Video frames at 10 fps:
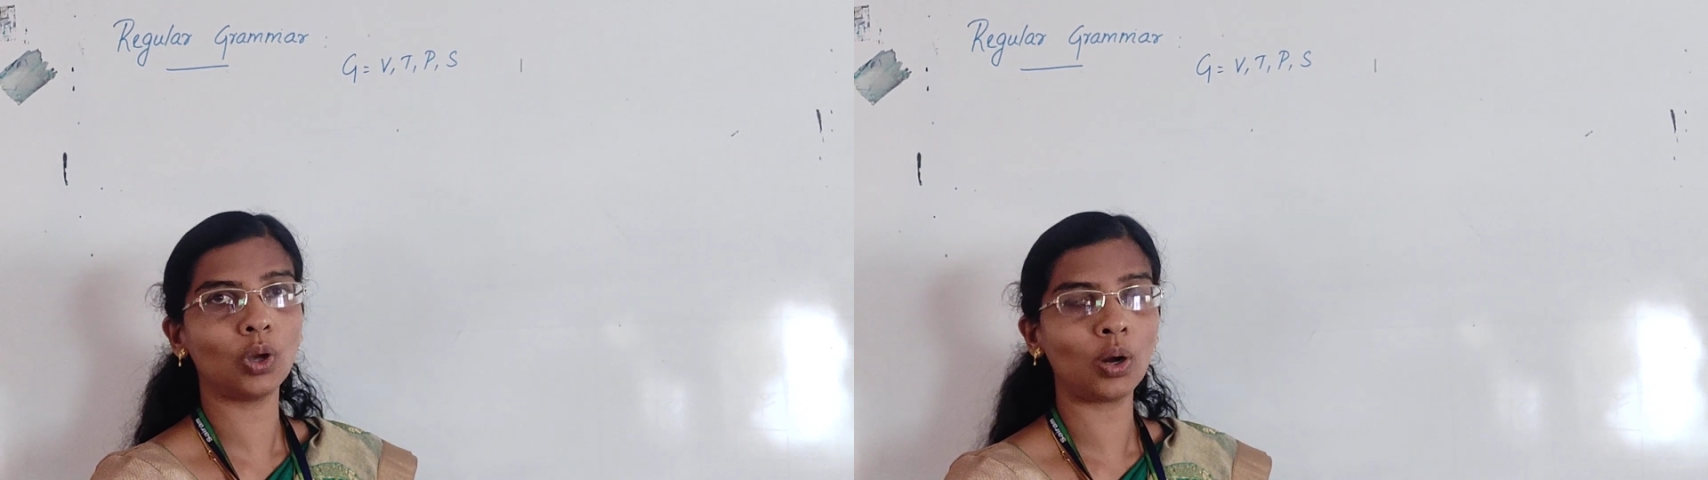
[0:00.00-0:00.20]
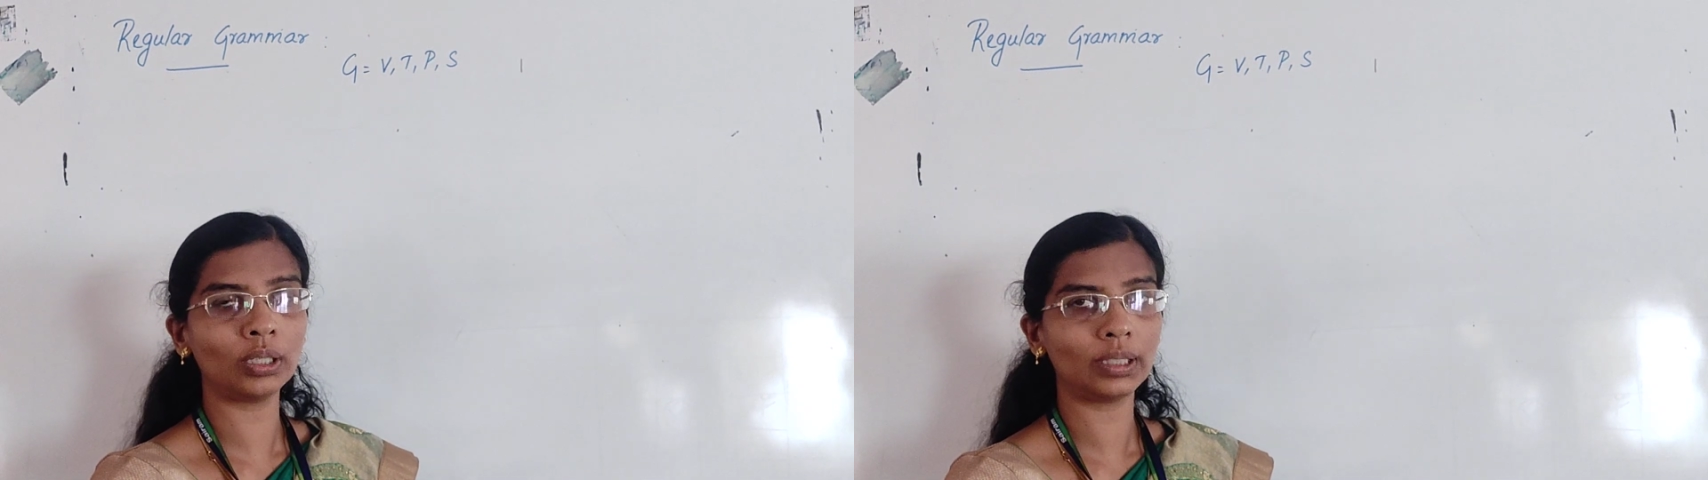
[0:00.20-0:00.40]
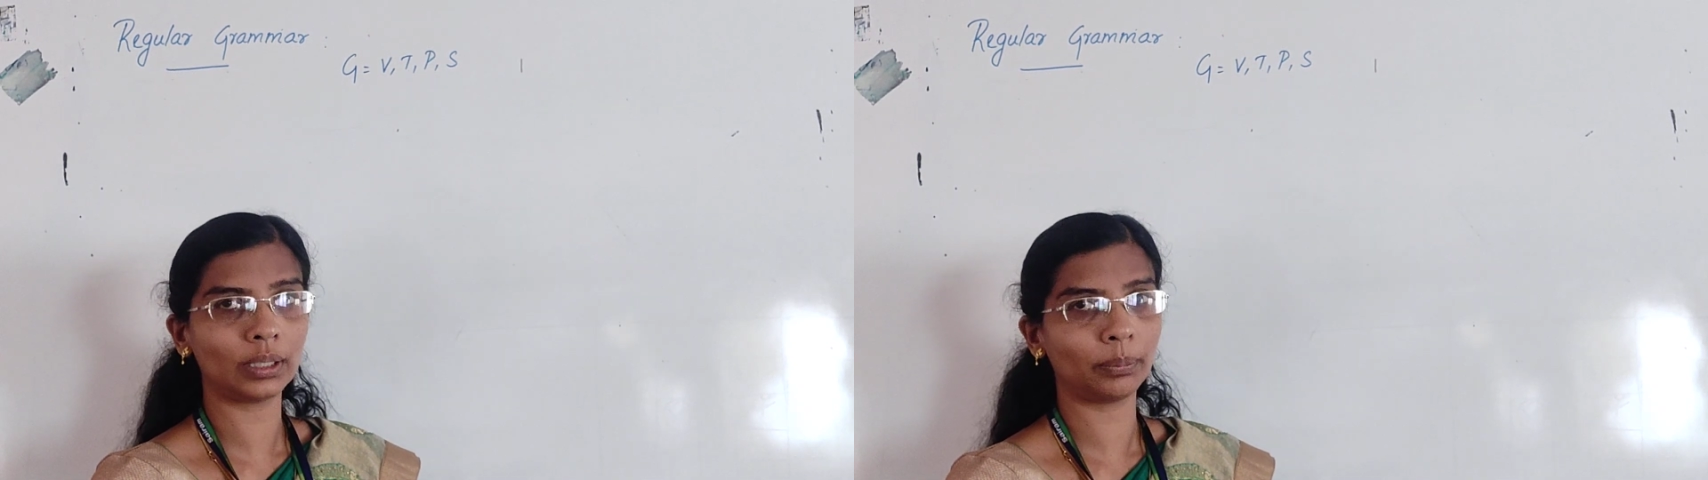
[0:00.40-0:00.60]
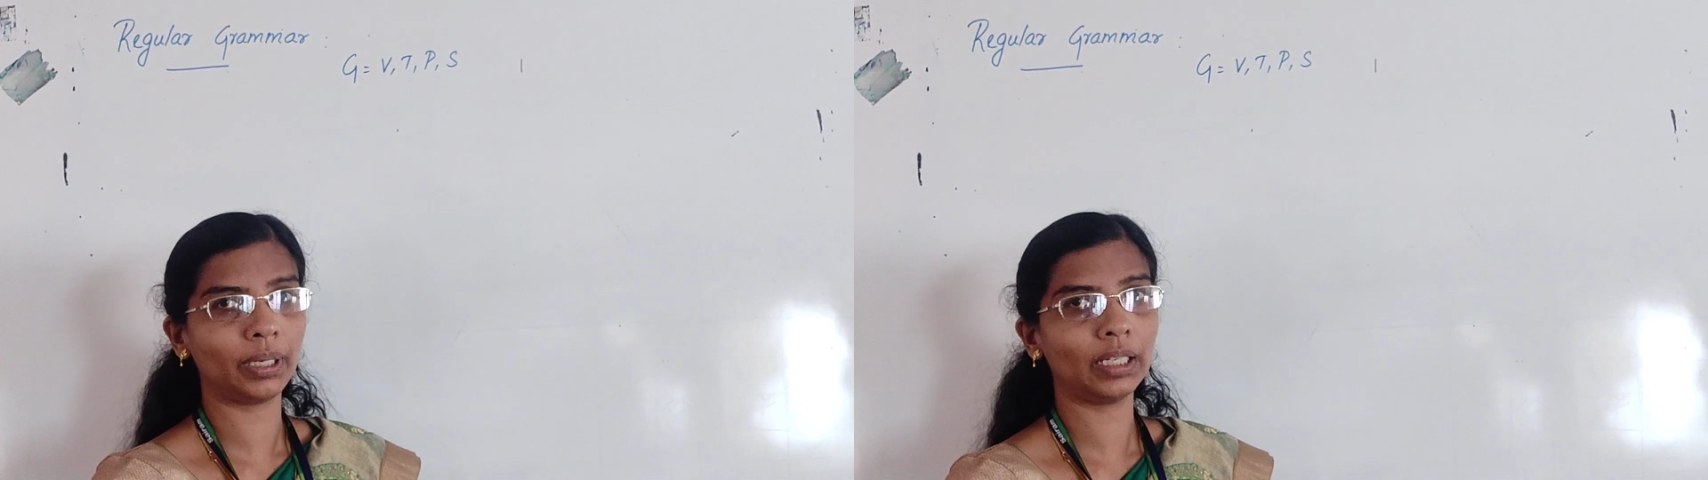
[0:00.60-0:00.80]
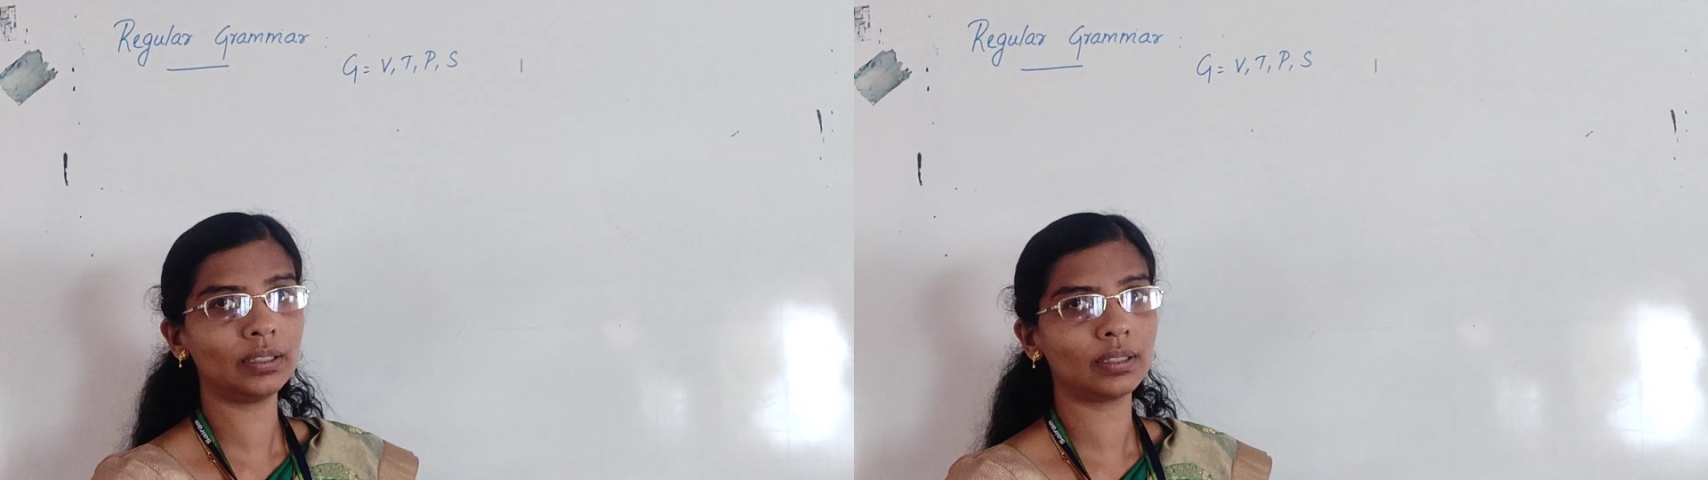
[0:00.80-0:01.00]

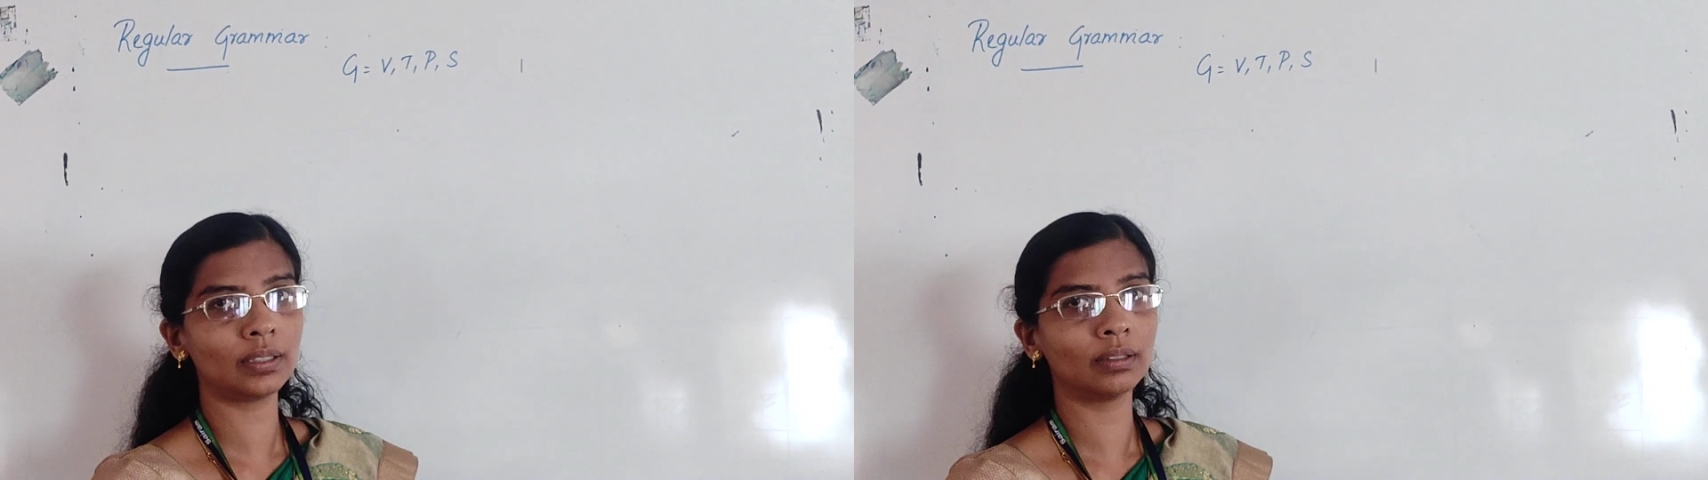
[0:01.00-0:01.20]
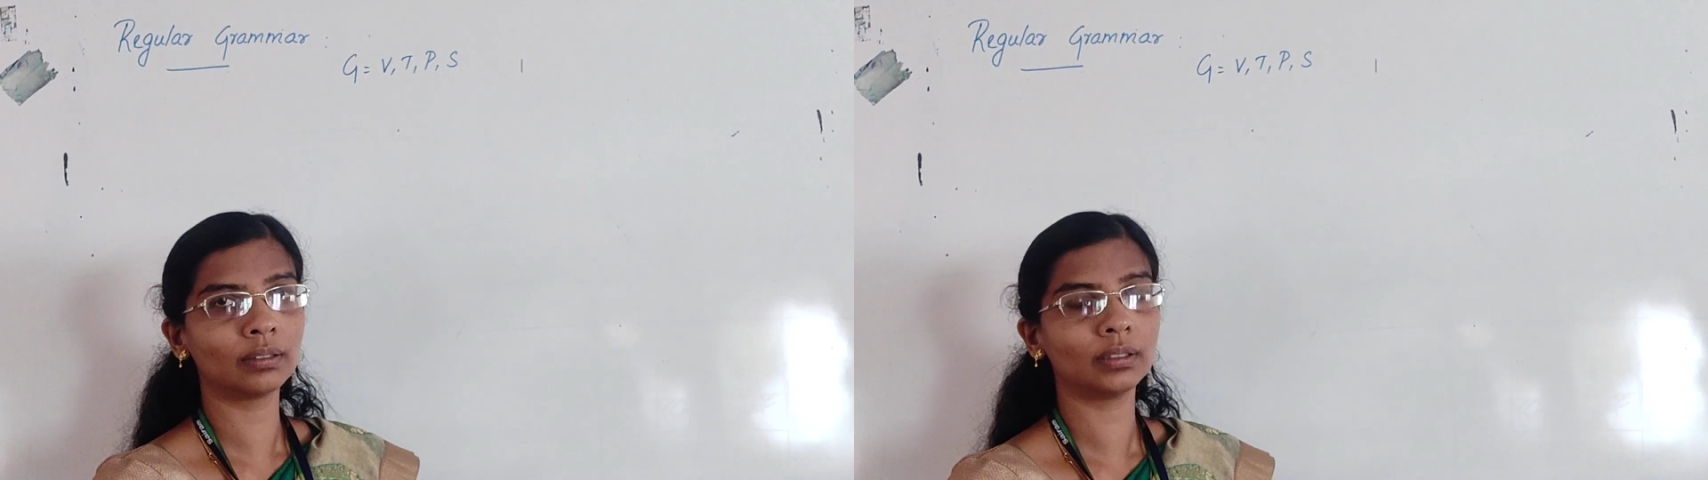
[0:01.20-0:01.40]
non-terminals.